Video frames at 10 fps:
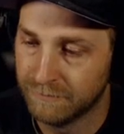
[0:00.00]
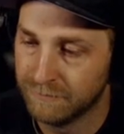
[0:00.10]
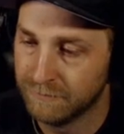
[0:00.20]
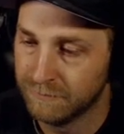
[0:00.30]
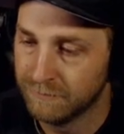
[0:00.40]

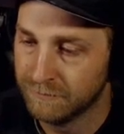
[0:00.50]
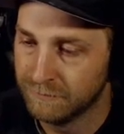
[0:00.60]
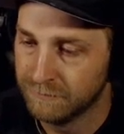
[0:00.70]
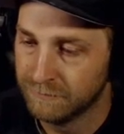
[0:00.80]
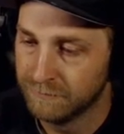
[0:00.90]

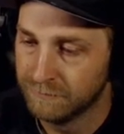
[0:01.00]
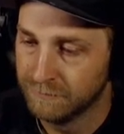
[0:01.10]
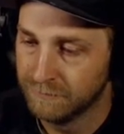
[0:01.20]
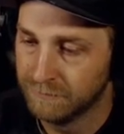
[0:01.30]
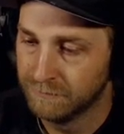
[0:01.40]

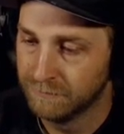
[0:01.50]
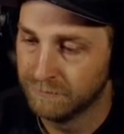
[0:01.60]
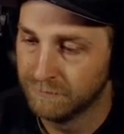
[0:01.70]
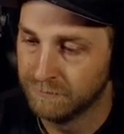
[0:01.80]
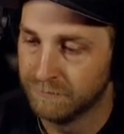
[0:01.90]

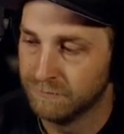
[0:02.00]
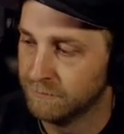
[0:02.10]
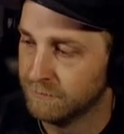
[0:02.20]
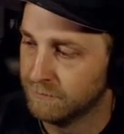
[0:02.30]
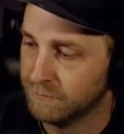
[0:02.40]

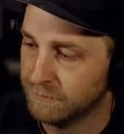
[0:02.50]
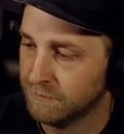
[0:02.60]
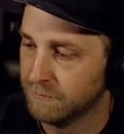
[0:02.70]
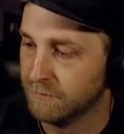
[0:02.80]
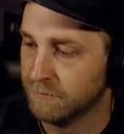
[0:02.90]

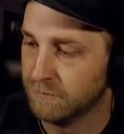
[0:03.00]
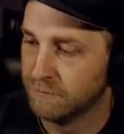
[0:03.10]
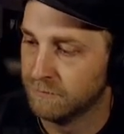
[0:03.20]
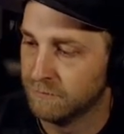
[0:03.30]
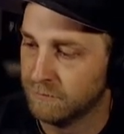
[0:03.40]

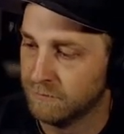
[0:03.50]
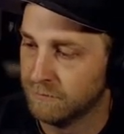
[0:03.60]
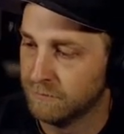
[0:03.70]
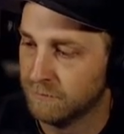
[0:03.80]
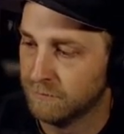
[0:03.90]

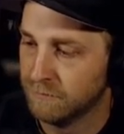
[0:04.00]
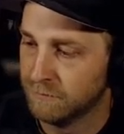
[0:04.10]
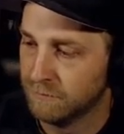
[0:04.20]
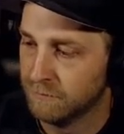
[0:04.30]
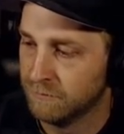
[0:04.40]

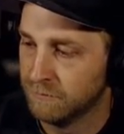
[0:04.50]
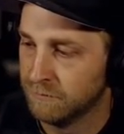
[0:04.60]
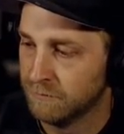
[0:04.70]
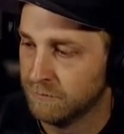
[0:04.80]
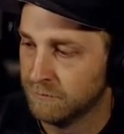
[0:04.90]

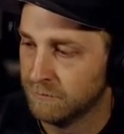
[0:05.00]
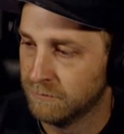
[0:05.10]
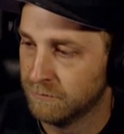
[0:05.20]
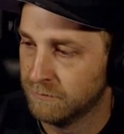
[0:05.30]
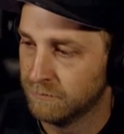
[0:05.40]

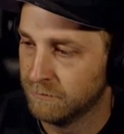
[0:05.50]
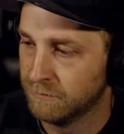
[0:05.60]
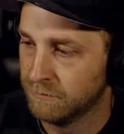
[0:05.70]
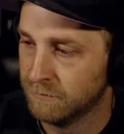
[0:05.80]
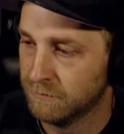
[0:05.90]

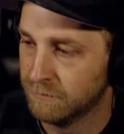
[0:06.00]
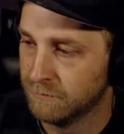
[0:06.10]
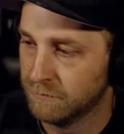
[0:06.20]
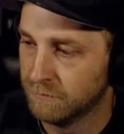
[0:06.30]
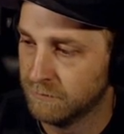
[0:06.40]

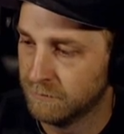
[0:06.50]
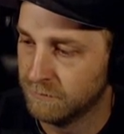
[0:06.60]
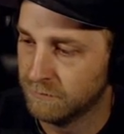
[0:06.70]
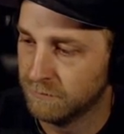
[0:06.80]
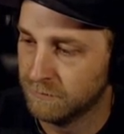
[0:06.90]

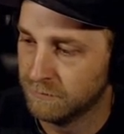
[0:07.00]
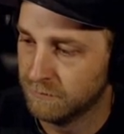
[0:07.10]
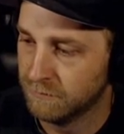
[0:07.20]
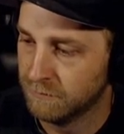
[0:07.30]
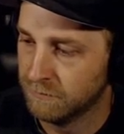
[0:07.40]

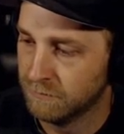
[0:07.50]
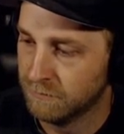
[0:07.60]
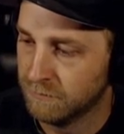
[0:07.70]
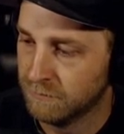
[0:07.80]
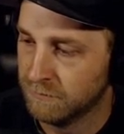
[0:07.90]
This person isn't speaking.